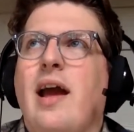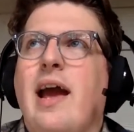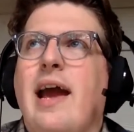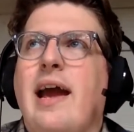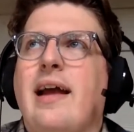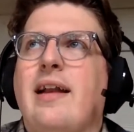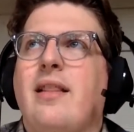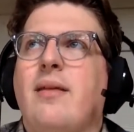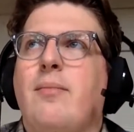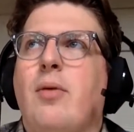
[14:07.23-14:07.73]

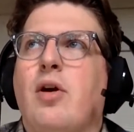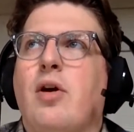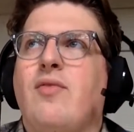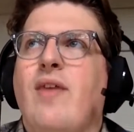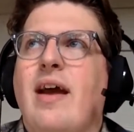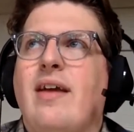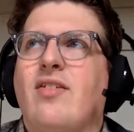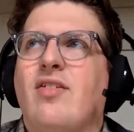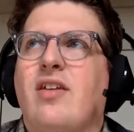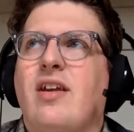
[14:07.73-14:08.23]
and the book of
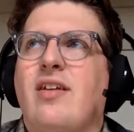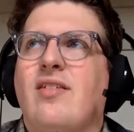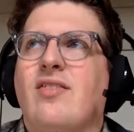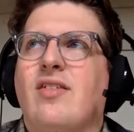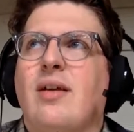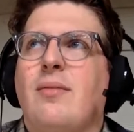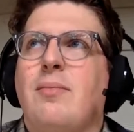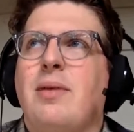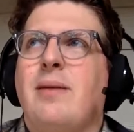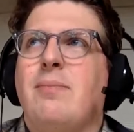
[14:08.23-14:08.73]
Exodus
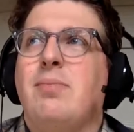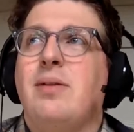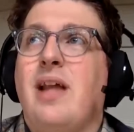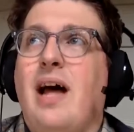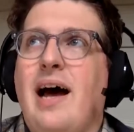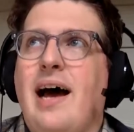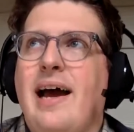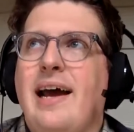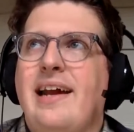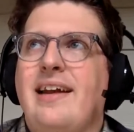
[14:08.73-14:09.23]
can be
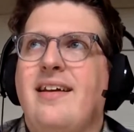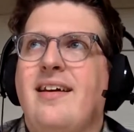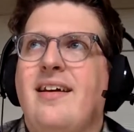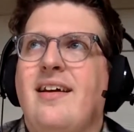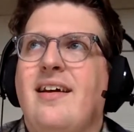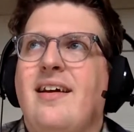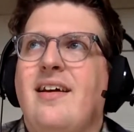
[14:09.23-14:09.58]
applied